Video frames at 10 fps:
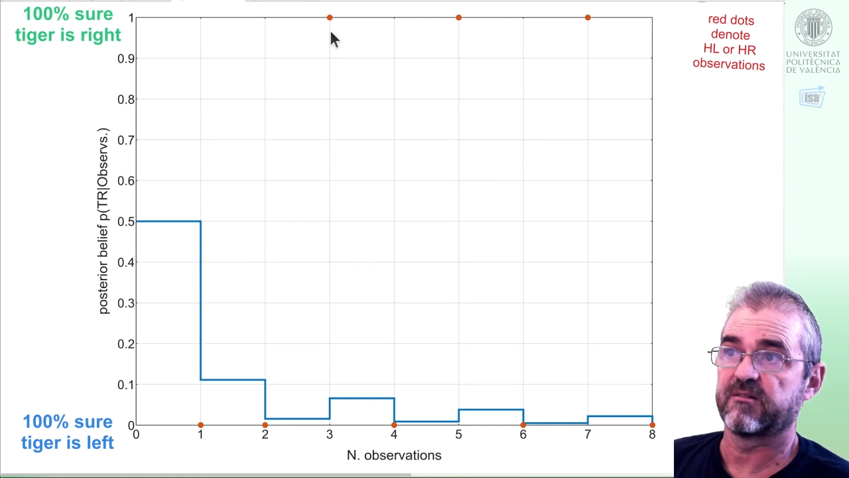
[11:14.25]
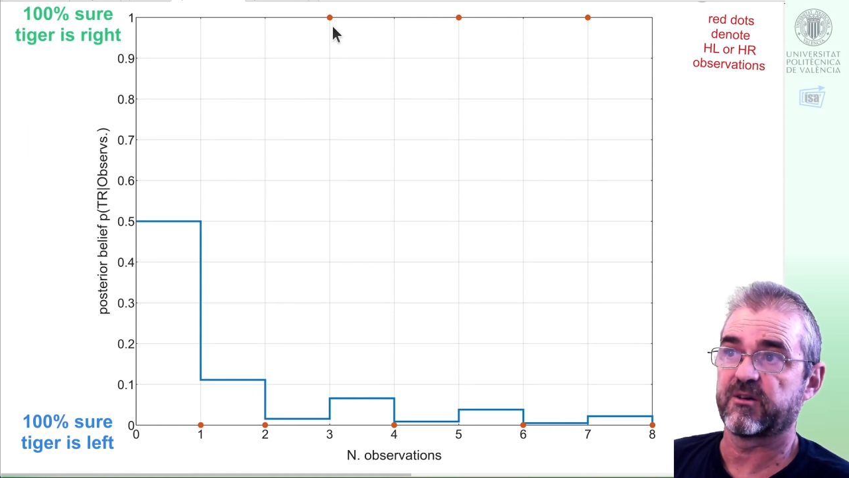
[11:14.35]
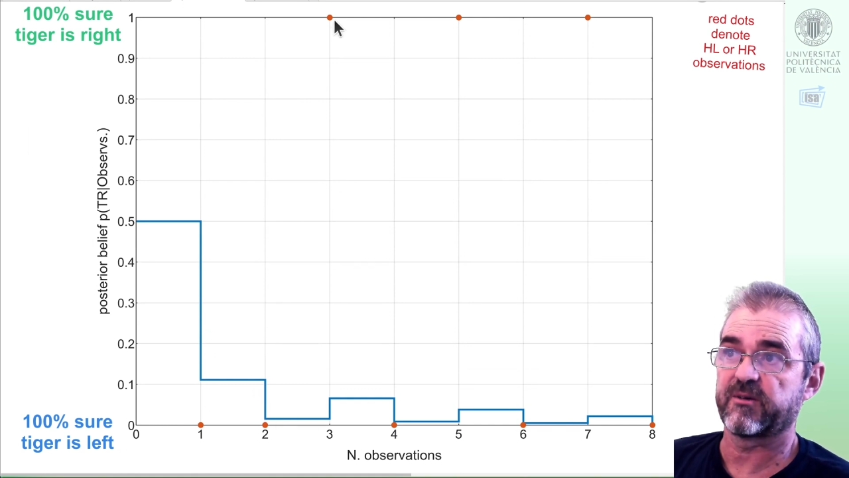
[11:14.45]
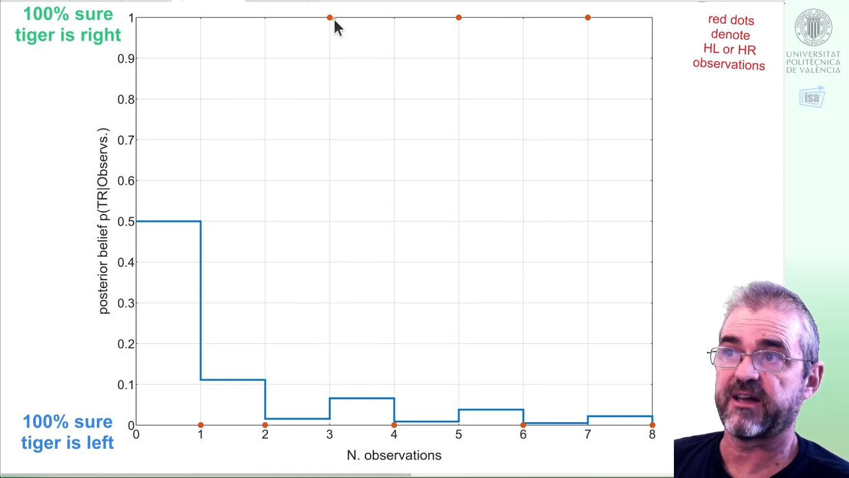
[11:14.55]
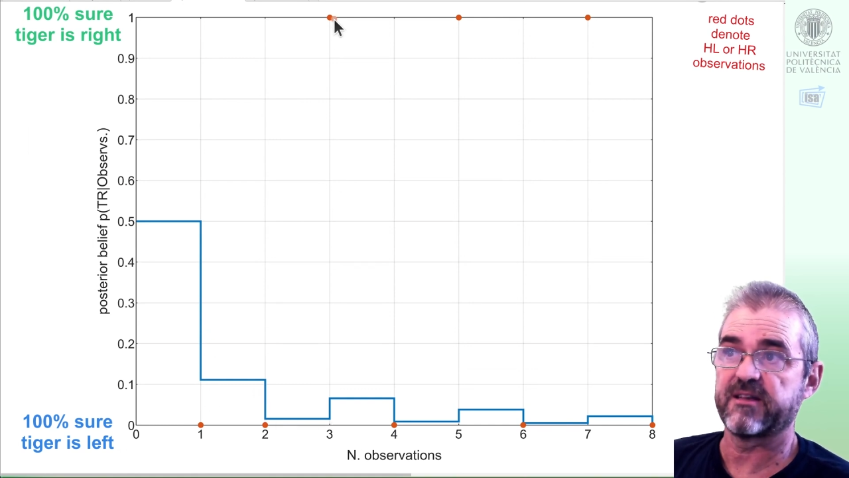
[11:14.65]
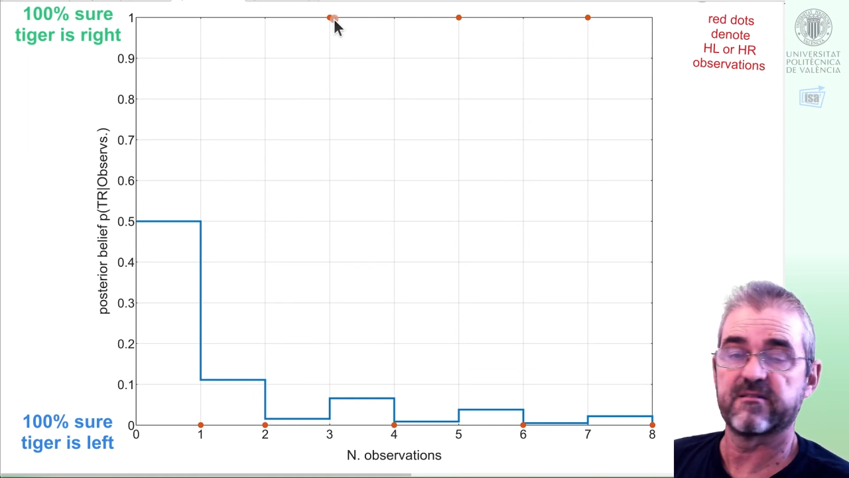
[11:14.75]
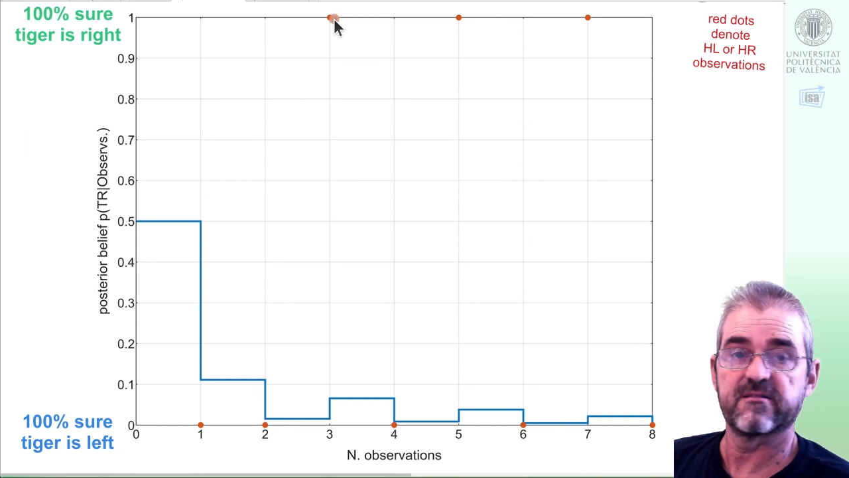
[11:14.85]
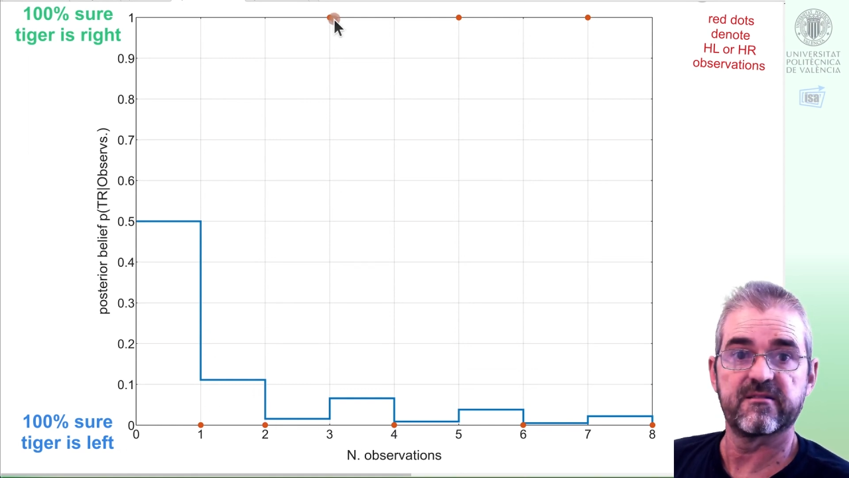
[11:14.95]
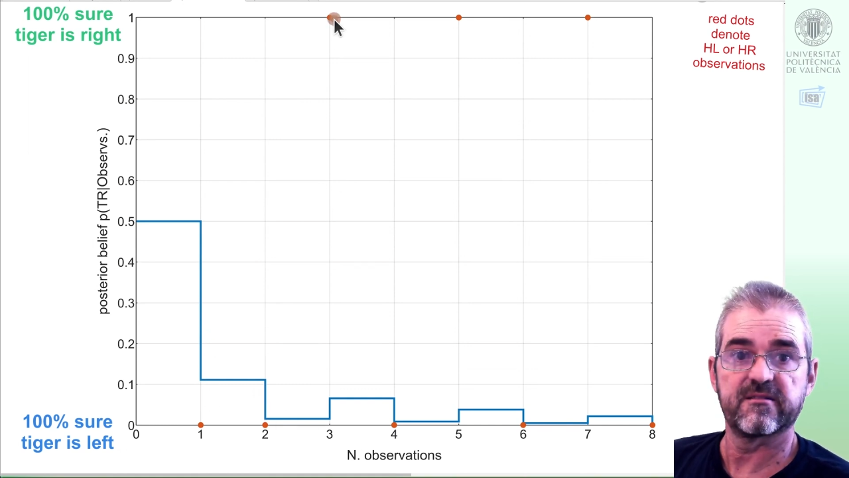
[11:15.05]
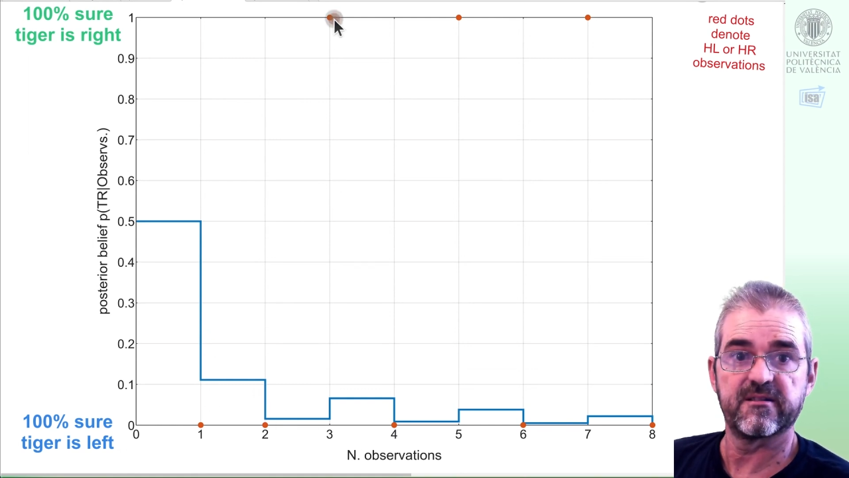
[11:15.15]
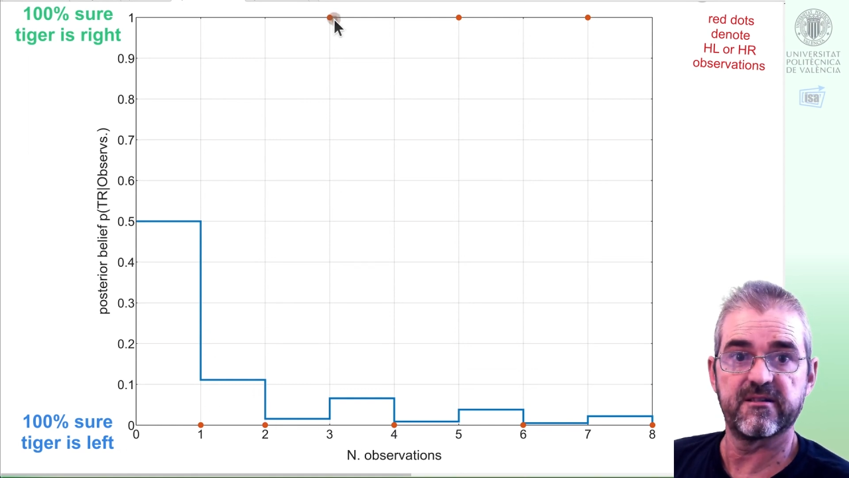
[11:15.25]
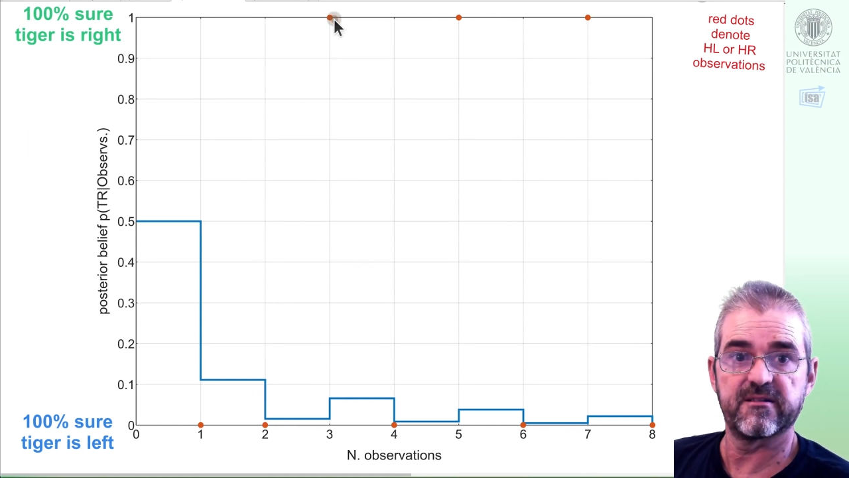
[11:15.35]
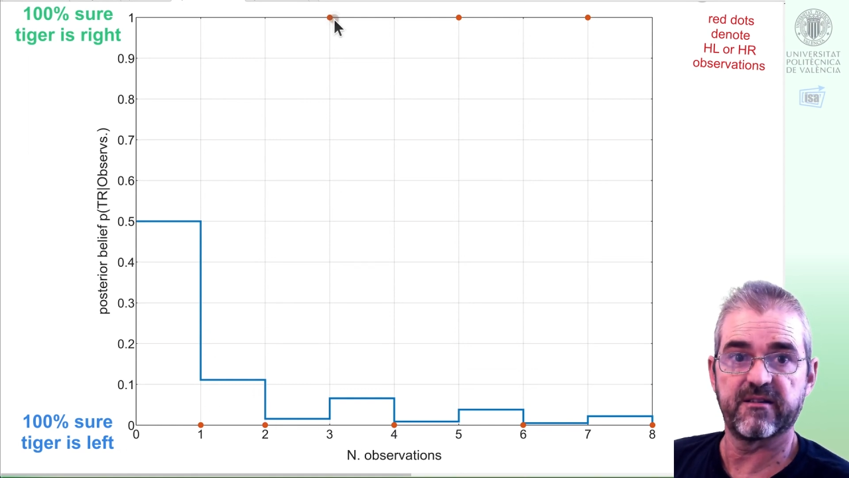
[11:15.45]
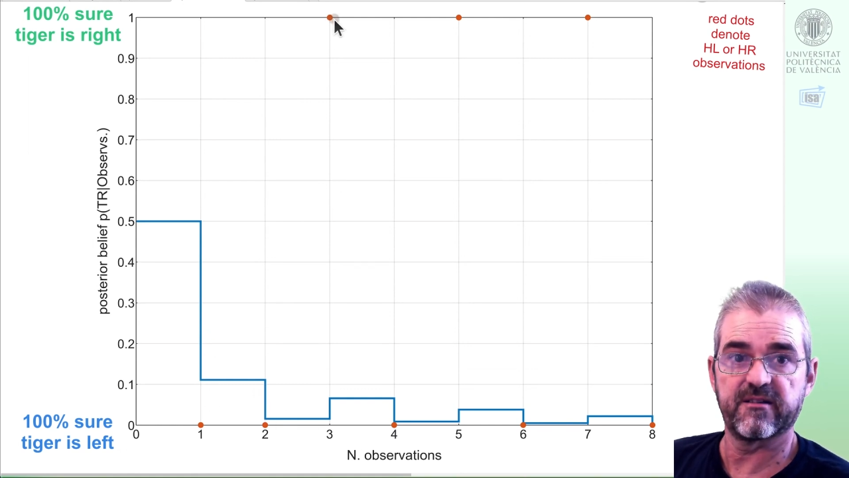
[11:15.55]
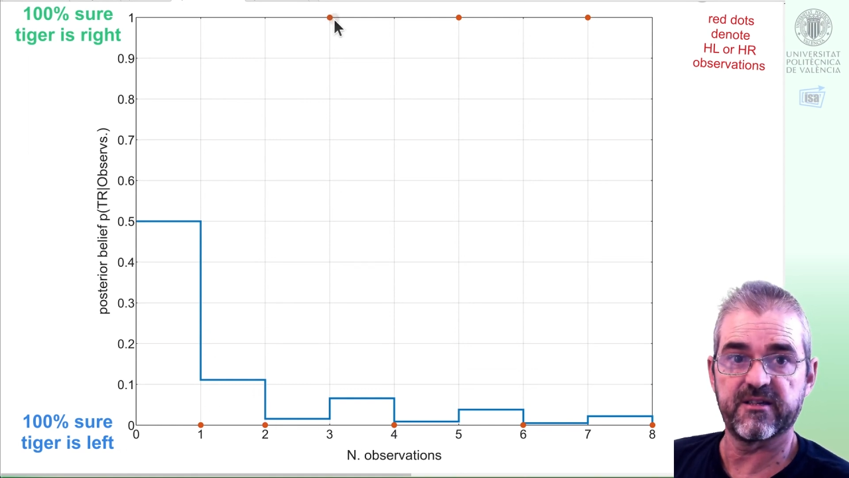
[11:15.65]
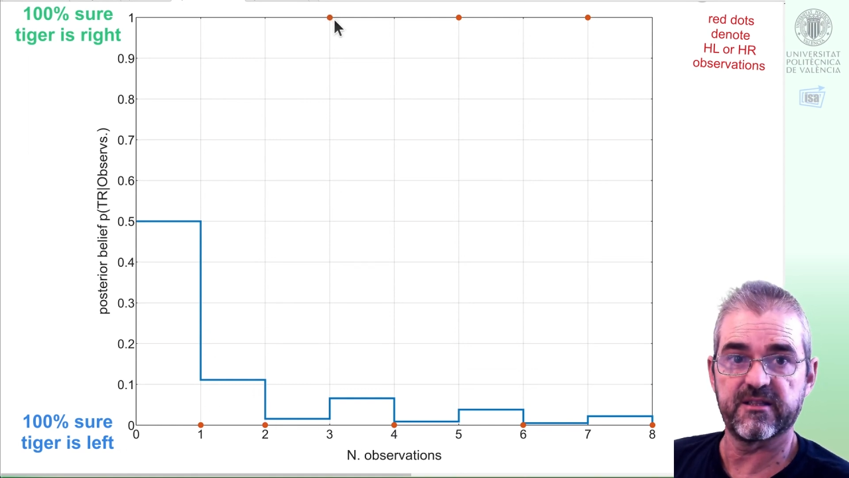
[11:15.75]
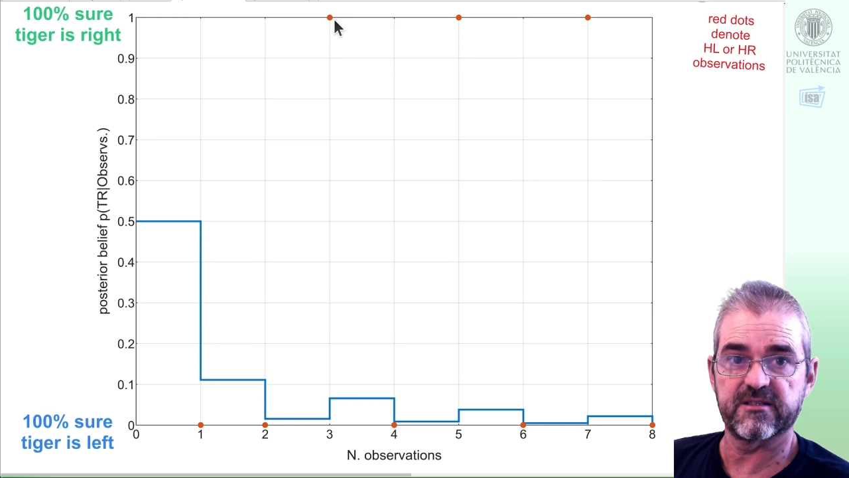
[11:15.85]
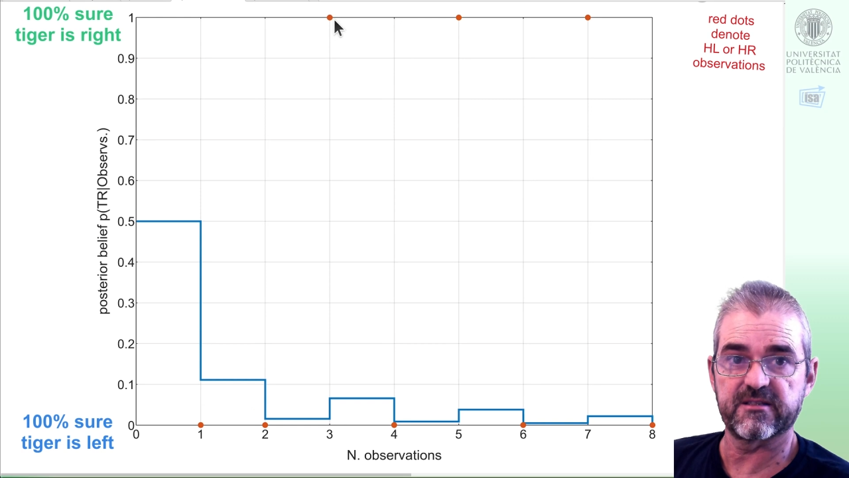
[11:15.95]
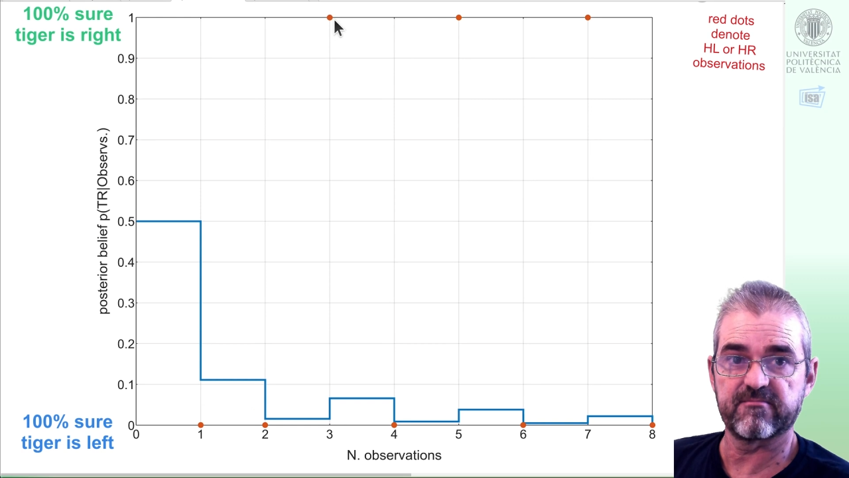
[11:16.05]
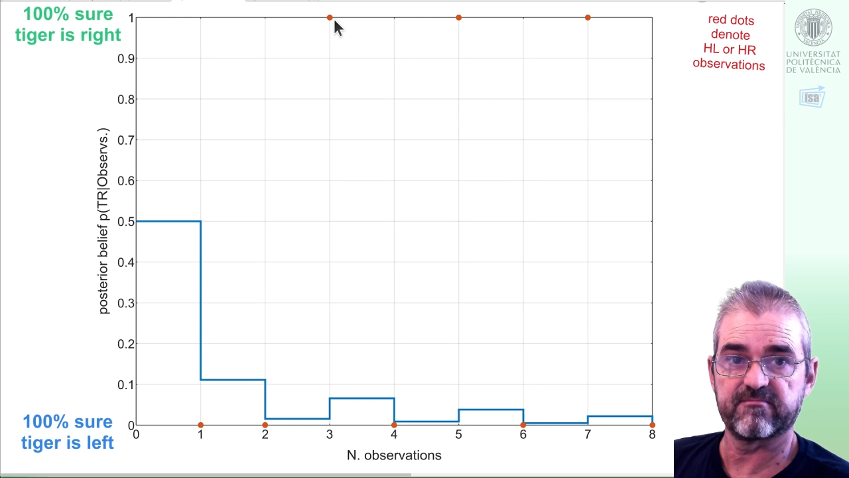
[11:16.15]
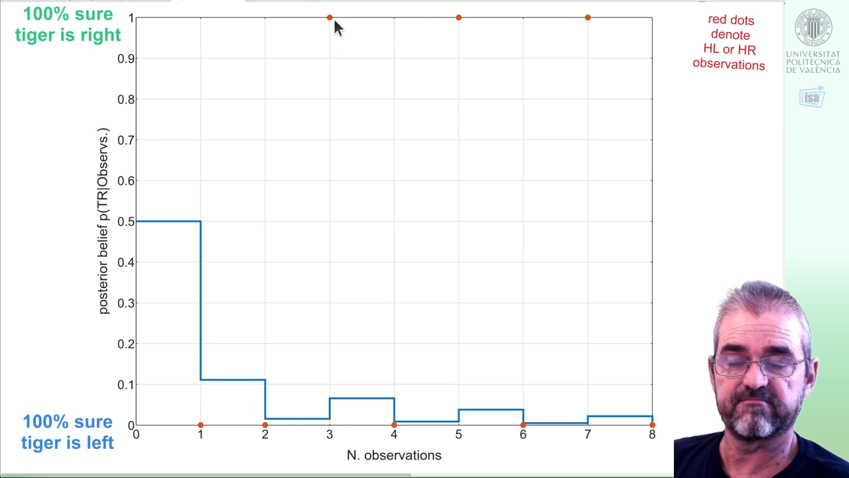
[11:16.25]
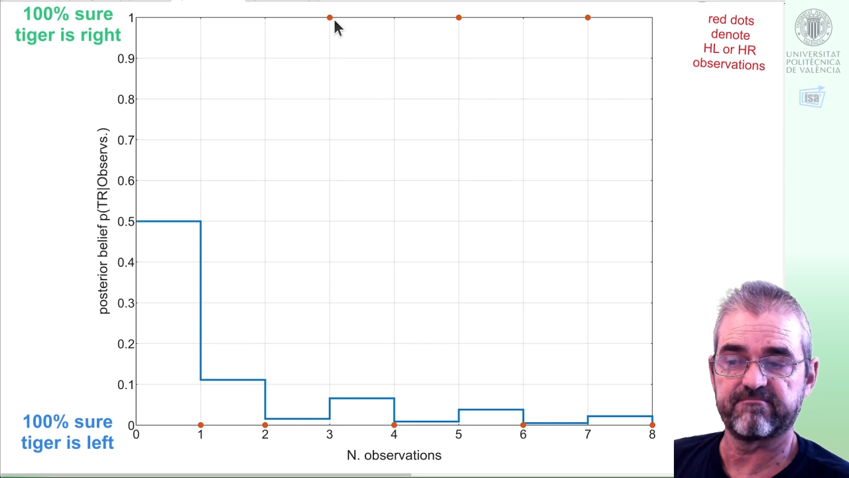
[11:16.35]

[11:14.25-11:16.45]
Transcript: Right hearing events